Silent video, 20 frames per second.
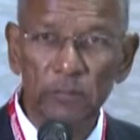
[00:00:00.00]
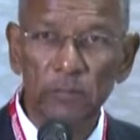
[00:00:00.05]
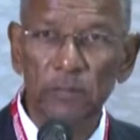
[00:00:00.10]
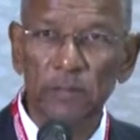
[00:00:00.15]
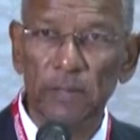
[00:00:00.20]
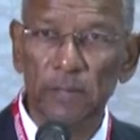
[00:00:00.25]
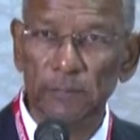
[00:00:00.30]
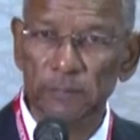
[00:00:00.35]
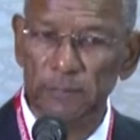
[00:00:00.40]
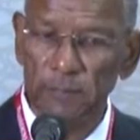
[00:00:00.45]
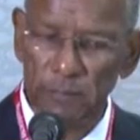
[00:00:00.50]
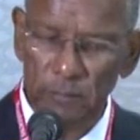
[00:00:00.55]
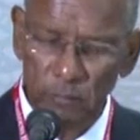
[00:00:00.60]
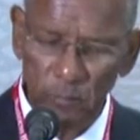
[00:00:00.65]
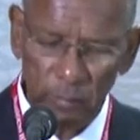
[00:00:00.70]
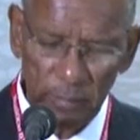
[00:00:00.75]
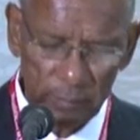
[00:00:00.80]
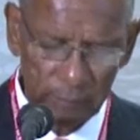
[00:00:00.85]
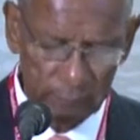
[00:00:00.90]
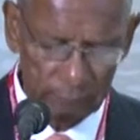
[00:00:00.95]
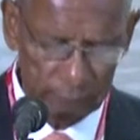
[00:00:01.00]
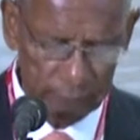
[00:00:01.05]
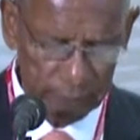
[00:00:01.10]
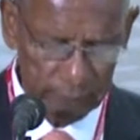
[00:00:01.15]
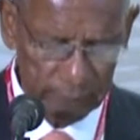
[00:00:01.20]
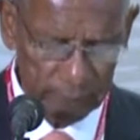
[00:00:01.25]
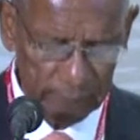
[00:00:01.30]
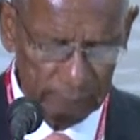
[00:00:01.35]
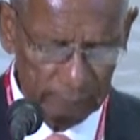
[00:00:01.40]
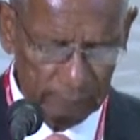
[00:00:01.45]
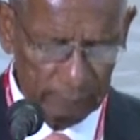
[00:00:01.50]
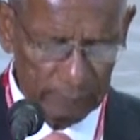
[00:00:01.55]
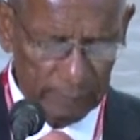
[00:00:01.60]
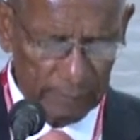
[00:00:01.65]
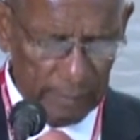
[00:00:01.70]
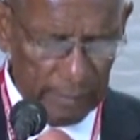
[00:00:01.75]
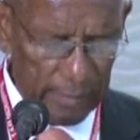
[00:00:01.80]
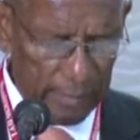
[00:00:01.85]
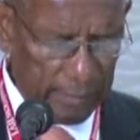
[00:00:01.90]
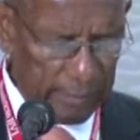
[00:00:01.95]
2012,
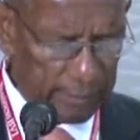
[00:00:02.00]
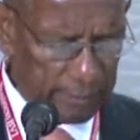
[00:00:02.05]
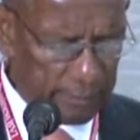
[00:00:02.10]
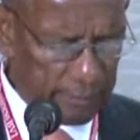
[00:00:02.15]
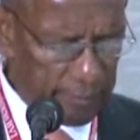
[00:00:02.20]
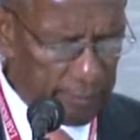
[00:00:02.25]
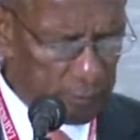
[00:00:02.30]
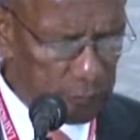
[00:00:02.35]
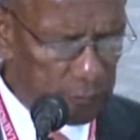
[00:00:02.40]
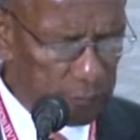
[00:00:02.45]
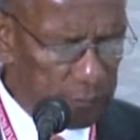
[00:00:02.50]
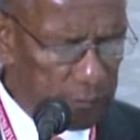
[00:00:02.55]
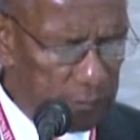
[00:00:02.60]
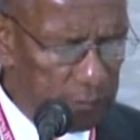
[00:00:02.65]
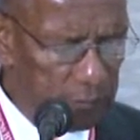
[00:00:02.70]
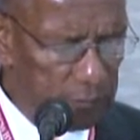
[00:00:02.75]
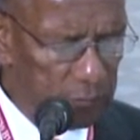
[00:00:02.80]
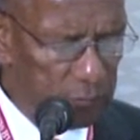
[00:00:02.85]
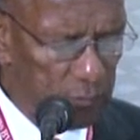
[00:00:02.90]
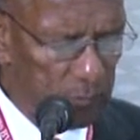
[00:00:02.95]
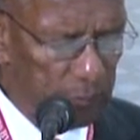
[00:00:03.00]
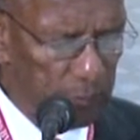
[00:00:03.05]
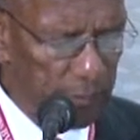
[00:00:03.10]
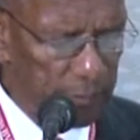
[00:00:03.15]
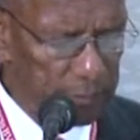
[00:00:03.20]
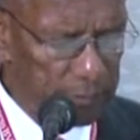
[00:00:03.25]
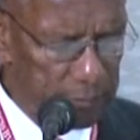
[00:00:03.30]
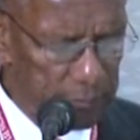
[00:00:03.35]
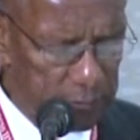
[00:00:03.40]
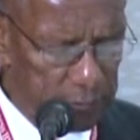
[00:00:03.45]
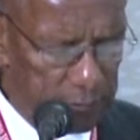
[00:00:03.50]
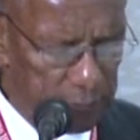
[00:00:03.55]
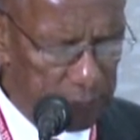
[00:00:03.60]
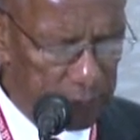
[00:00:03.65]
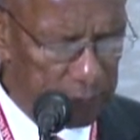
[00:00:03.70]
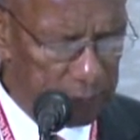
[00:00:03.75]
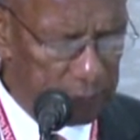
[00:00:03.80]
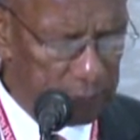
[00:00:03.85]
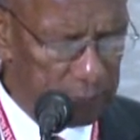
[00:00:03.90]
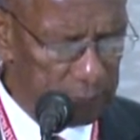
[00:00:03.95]
I engaged with industry
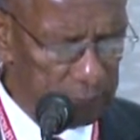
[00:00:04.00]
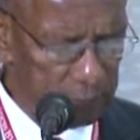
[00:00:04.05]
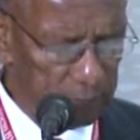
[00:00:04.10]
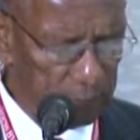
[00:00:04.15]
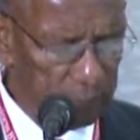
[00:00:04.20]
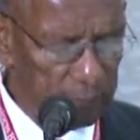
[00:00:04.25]
practitioners,